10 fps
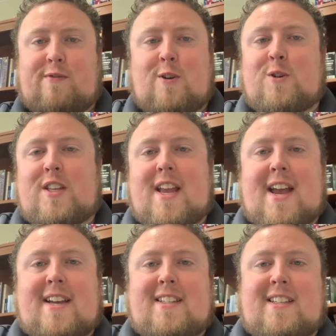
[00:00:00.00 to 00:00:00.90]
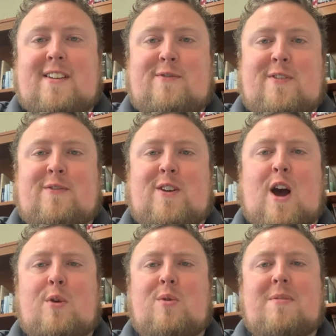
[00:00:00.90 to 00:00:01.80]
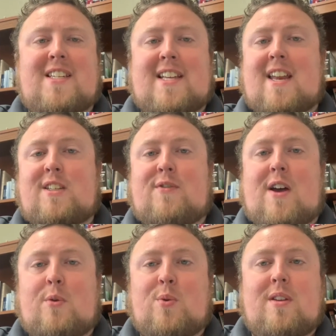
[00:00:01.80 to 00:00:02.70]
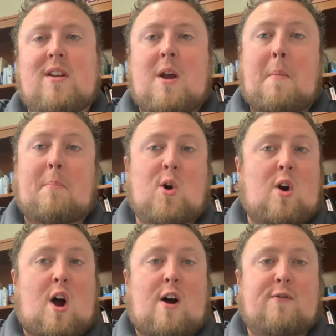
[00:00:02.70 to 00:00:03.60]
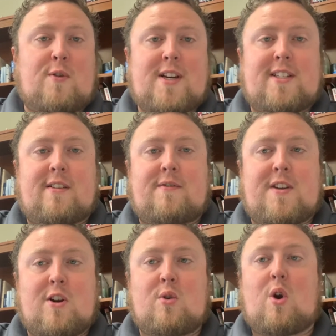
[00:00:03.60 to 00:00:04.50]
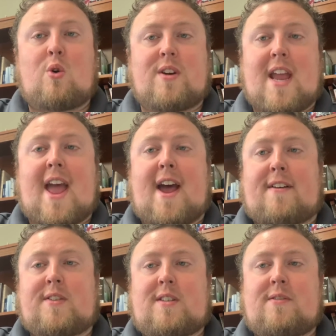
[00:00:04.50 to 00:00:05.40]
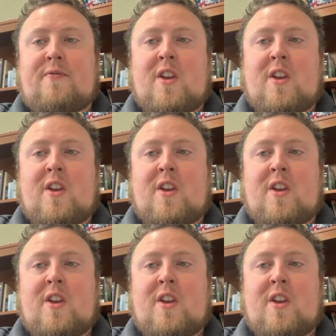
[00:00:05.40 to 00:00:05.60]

First, they ask if God would be satisfied with burnt offerings of year-old calves,